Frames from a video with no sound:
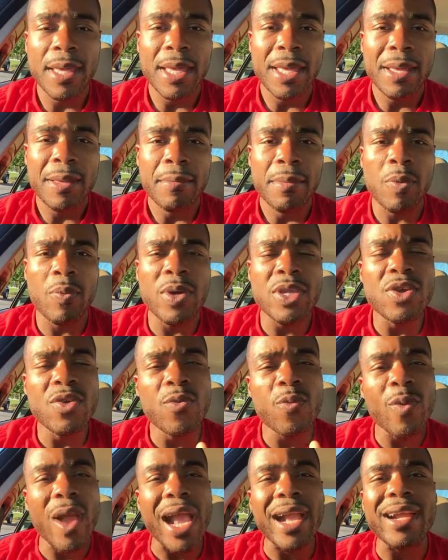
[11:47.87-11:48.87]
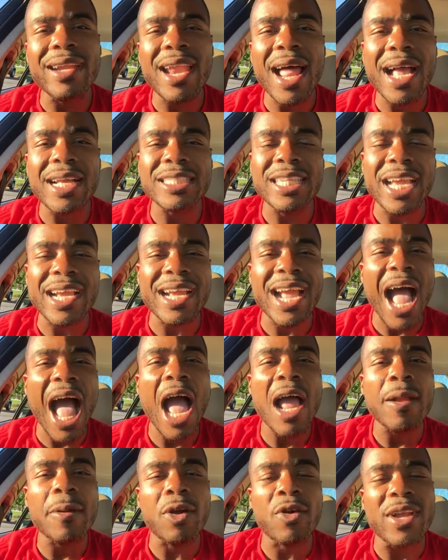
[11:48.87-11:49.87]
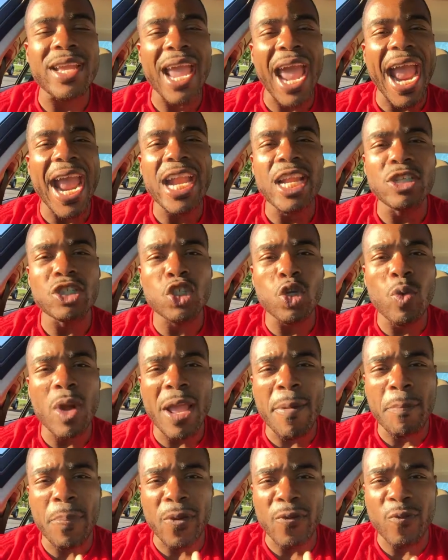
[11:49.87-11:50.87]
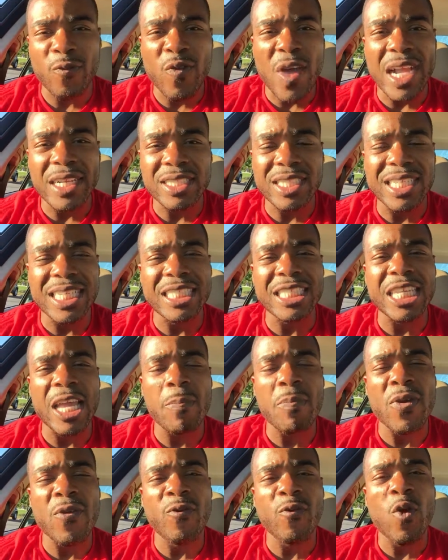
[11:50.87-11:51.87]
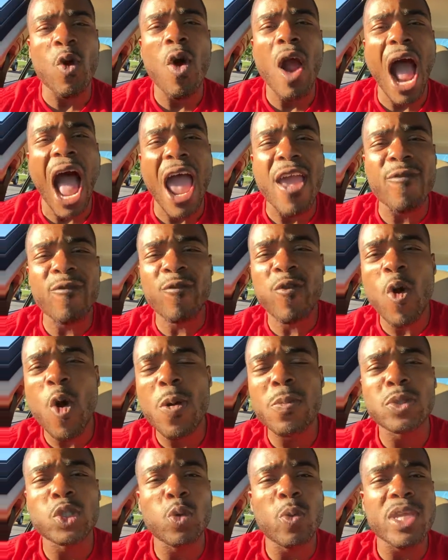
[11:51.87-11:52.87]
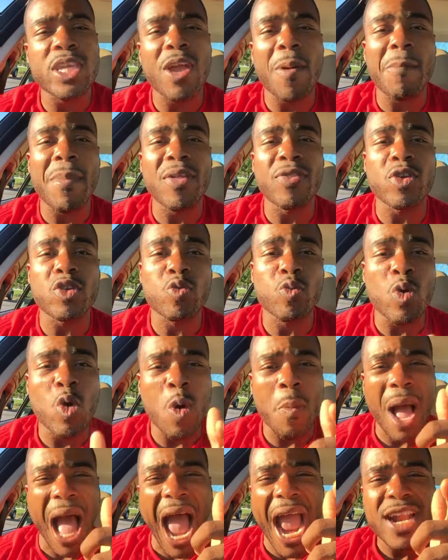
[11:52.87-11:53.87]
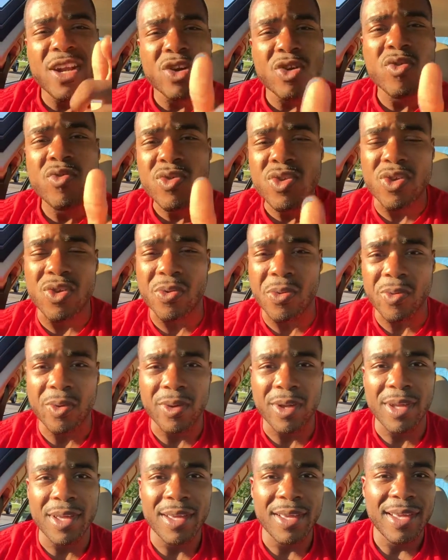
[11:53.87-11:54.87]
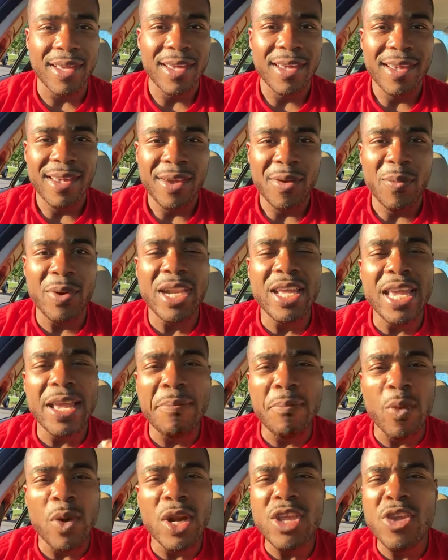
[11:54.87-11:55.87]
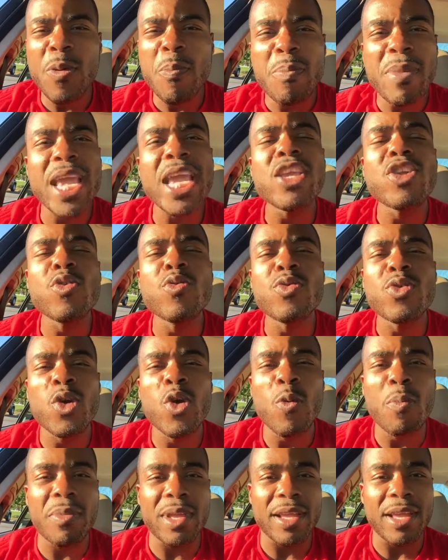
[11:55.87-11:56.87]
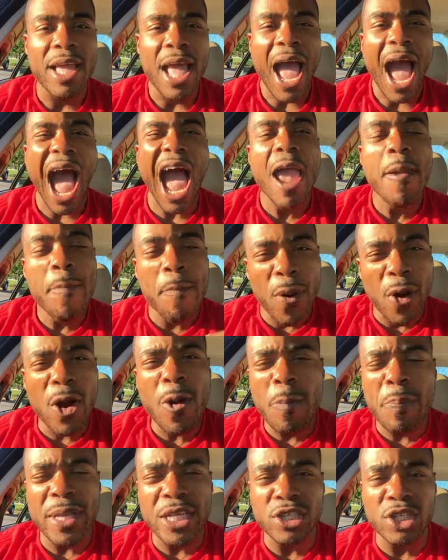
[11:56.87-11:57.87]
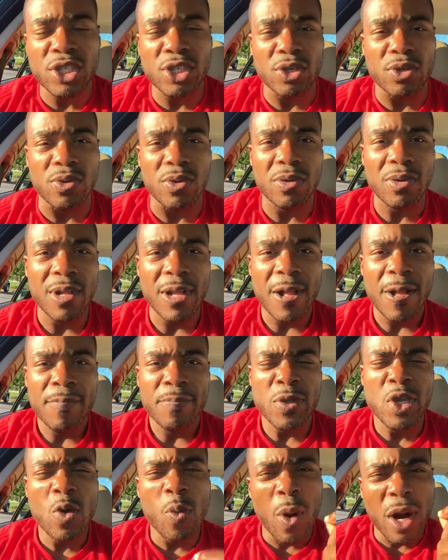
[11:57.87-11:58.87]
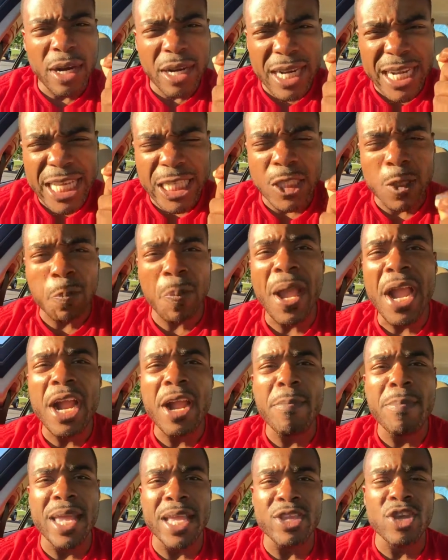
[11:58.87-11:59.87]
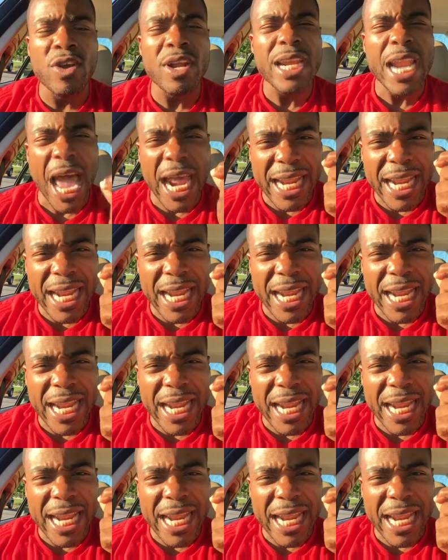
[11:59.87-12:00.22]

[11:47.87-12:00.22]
But when you recognize that God created you in perfection, he said, before I formed you in your mother's womb, I knew you. What do you mean you knew me? I purposed you. You weren't an experiment. You're not an